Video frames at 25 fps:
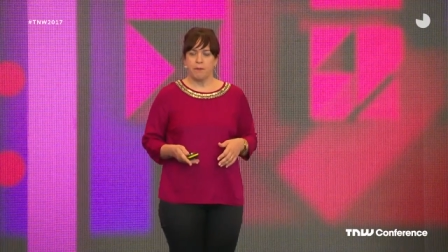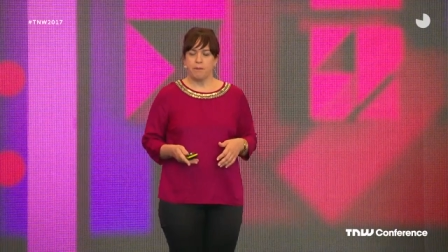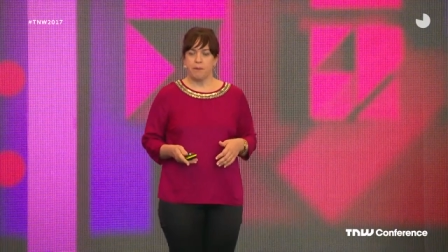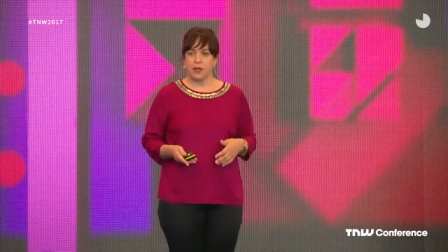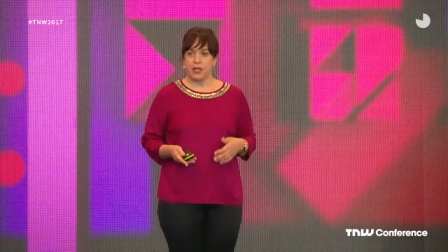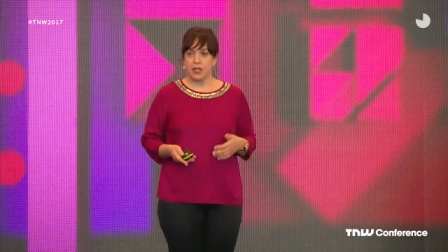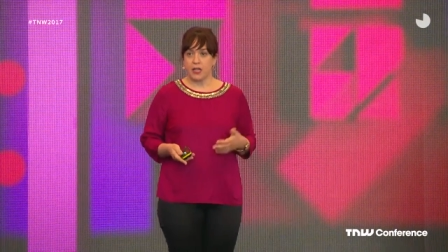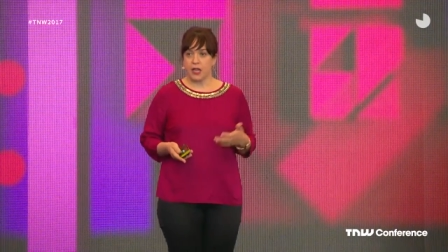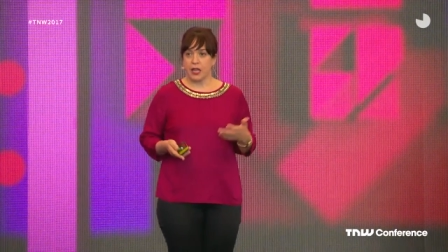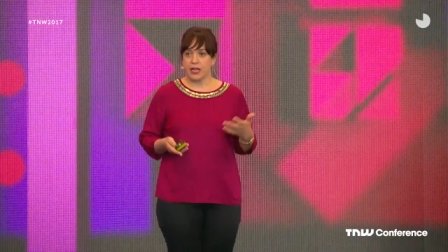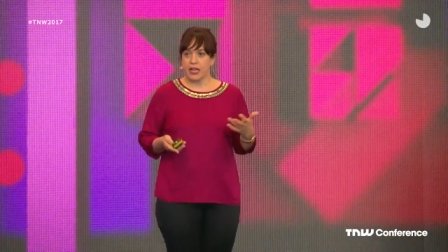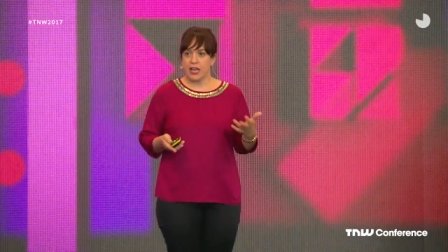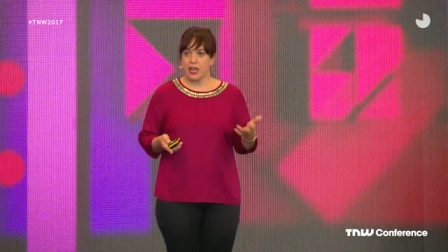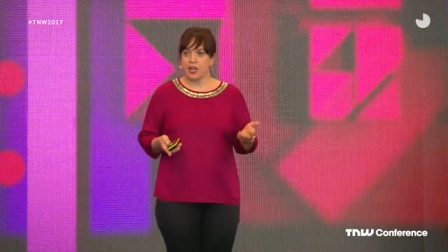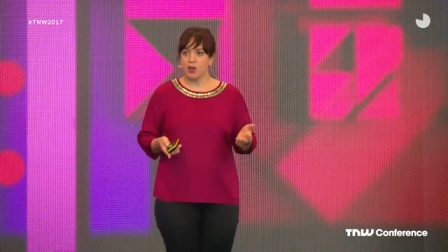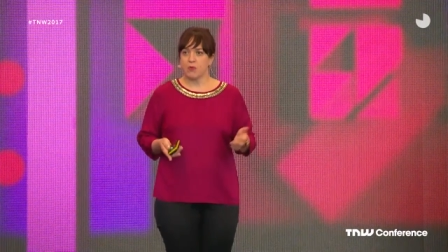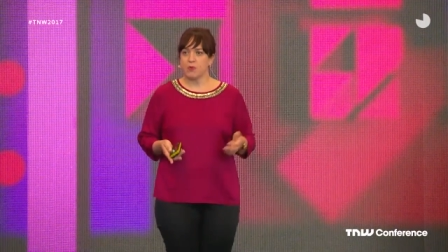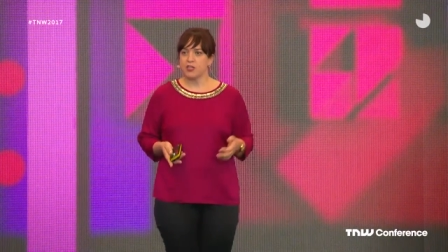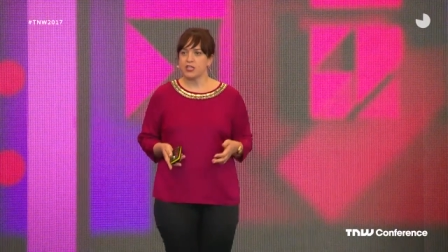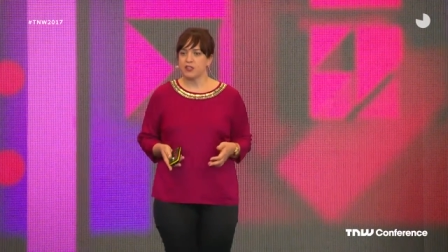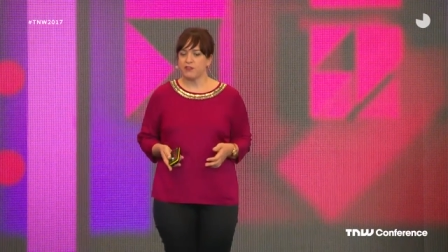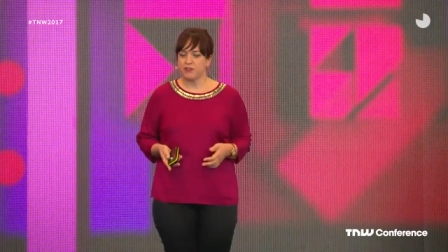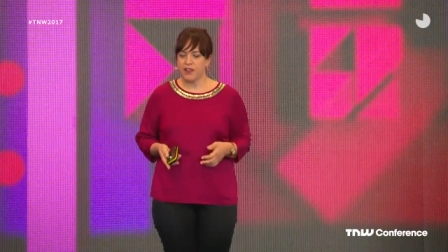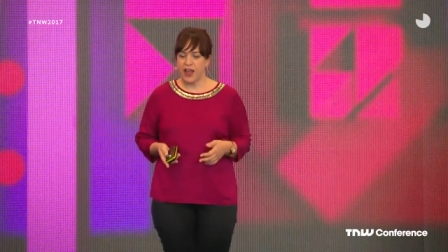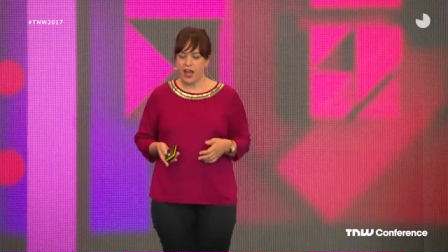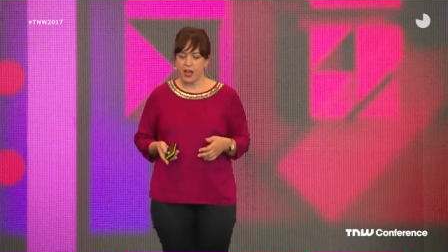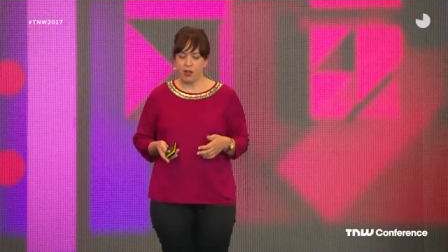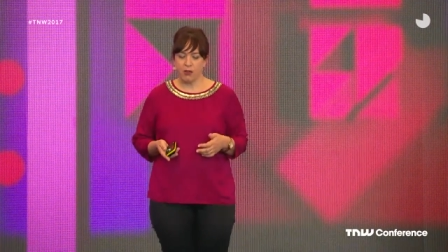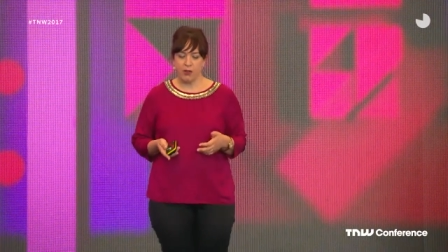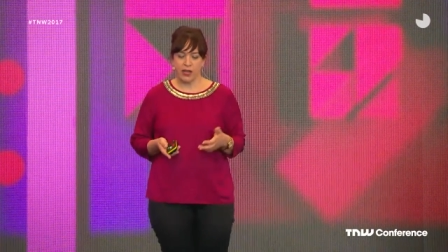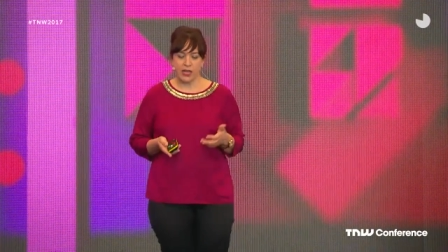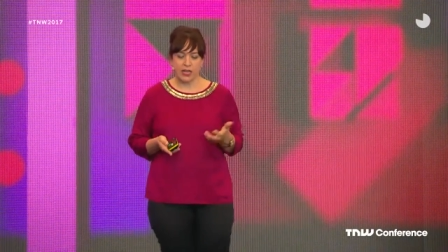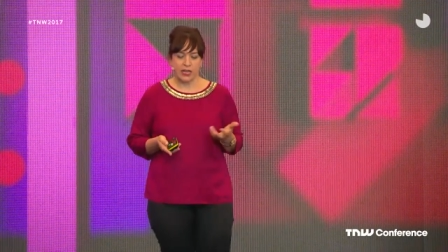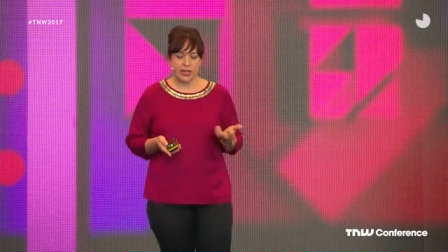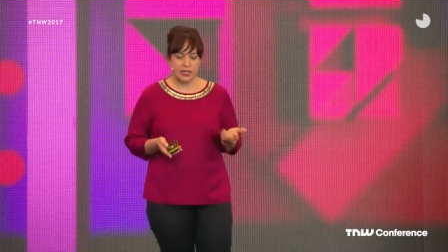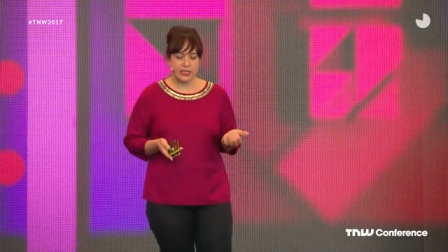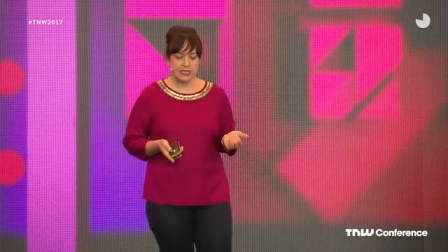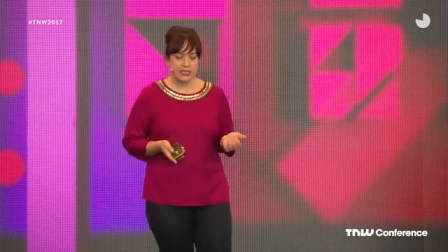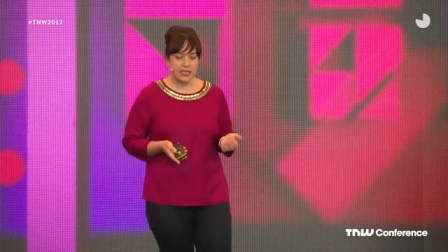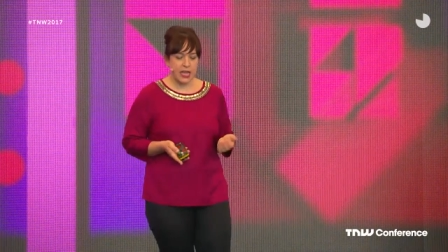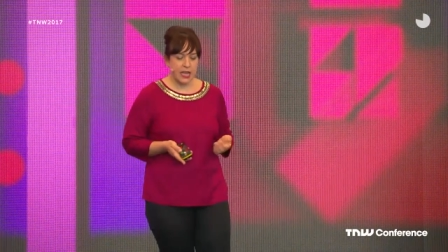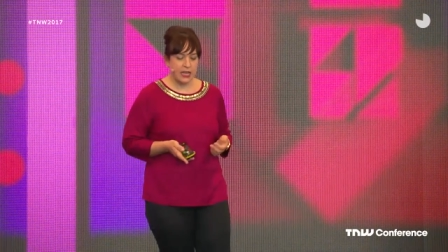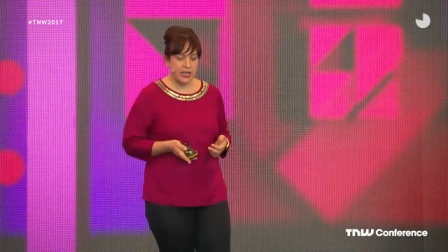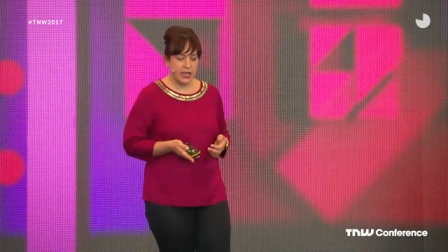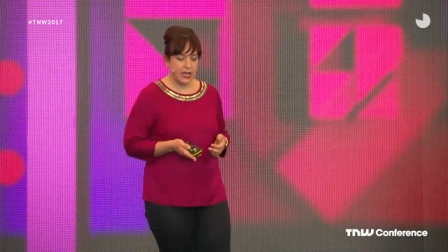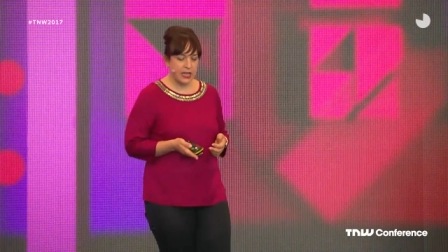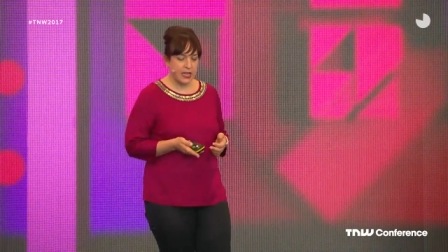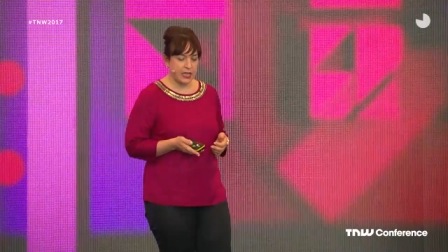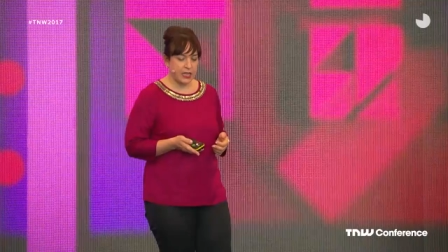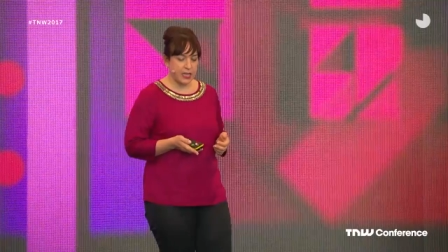But again, it was flattering and
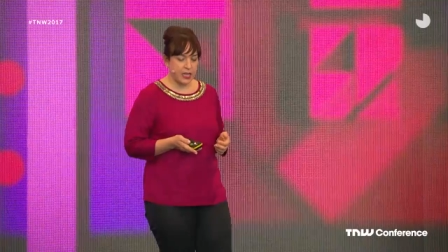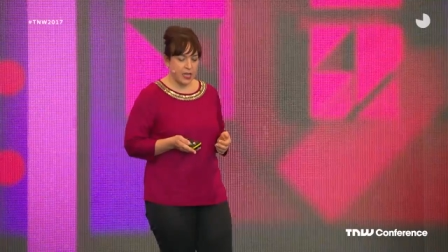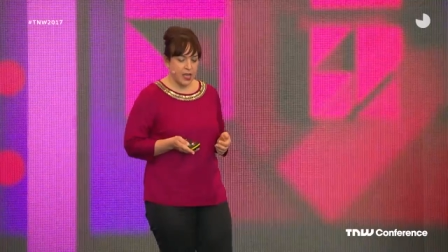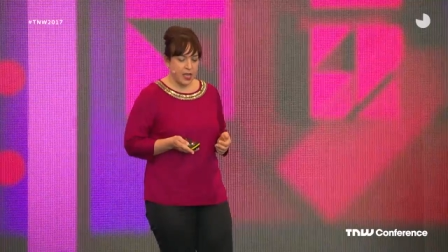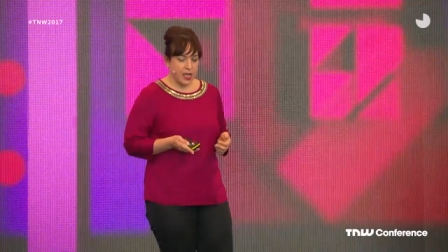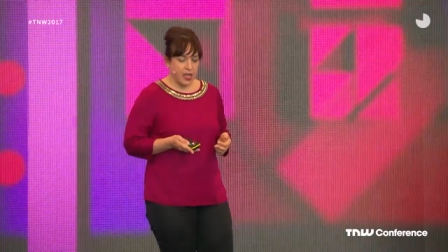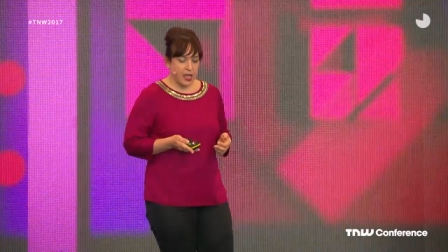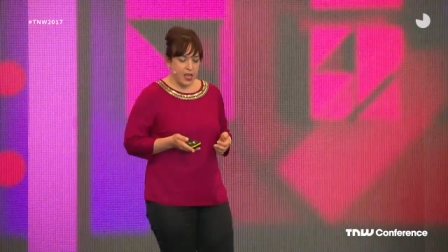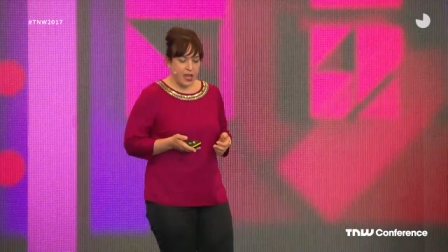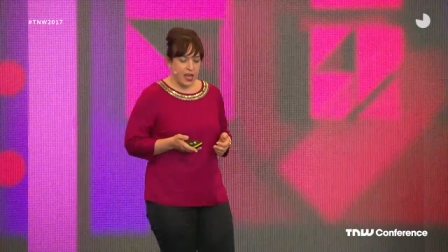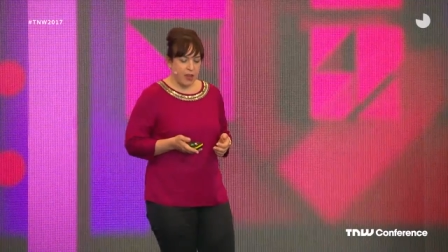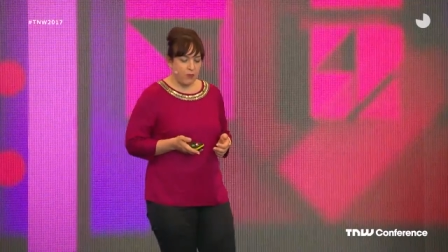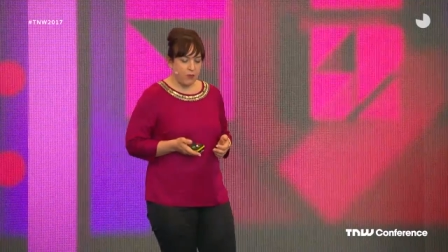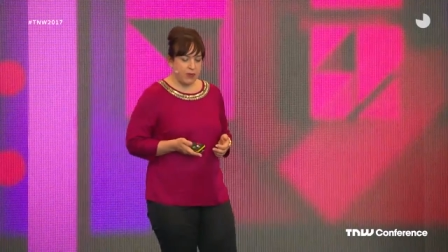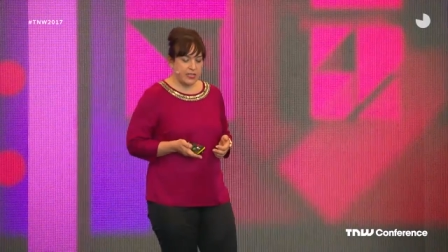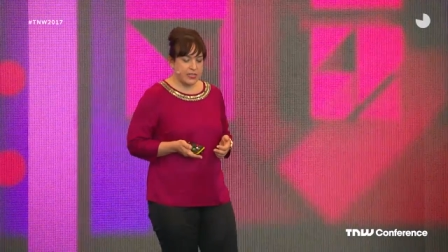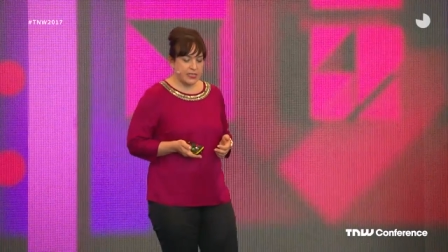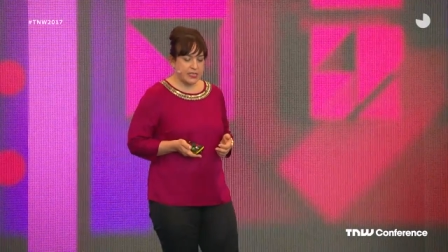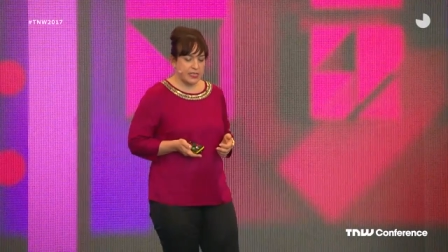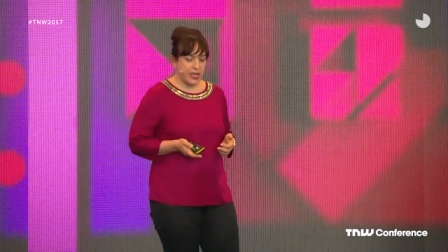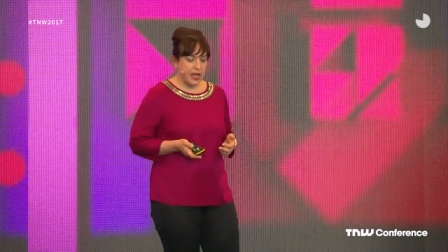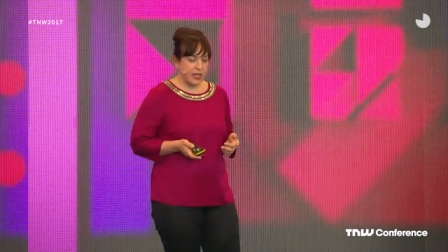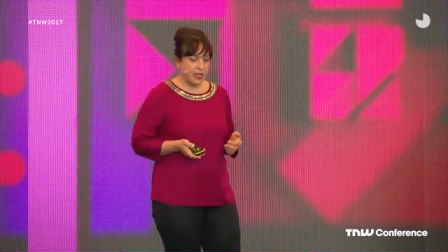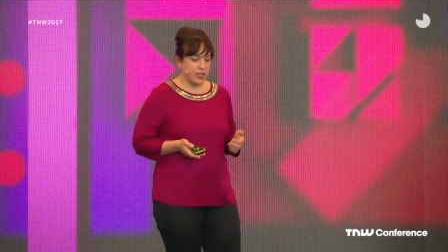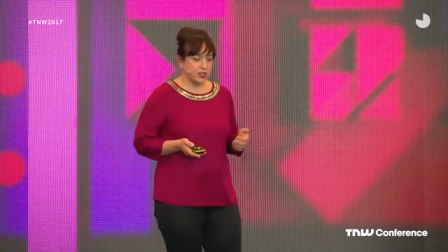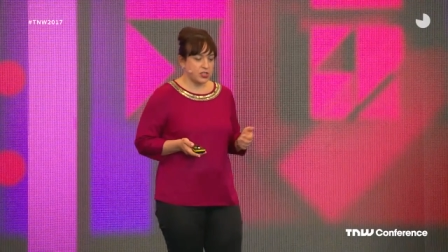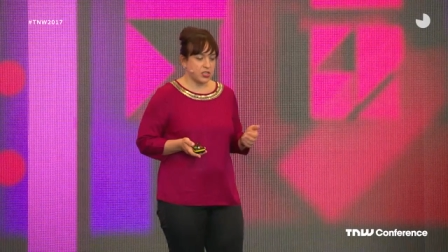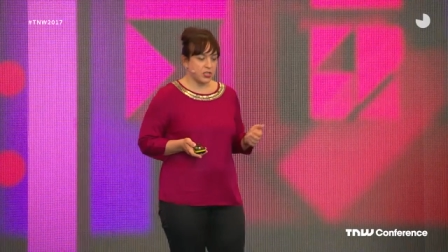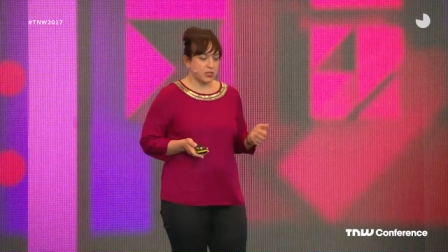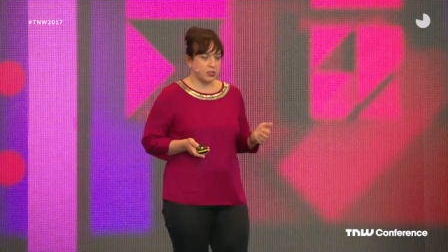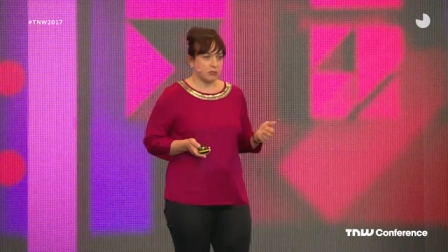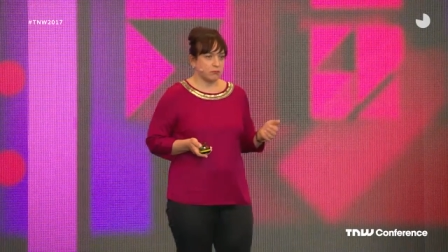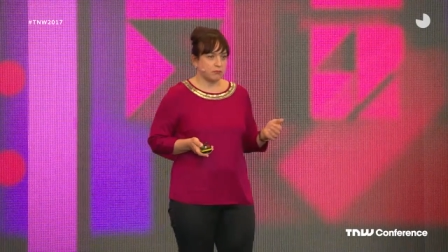exciting, and we decided